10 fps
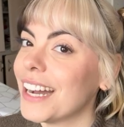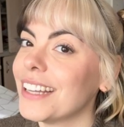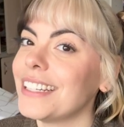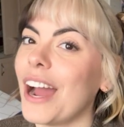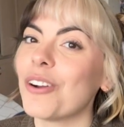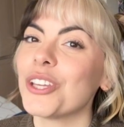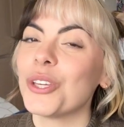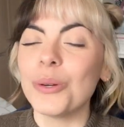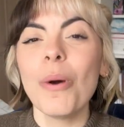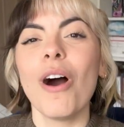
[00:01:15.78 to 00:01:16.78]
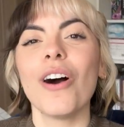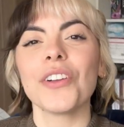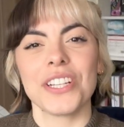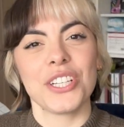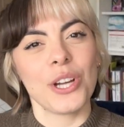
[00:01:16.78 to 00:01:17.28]
Now you all
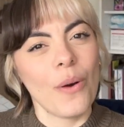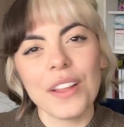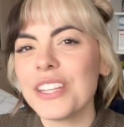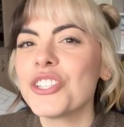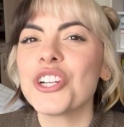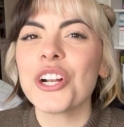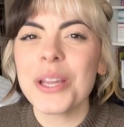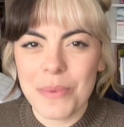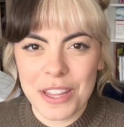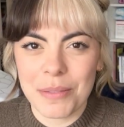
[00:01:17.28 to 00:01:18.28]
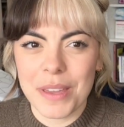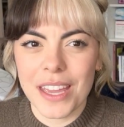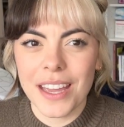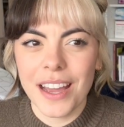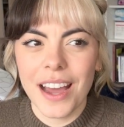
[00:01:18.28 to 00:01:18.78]
get to go on this journey with me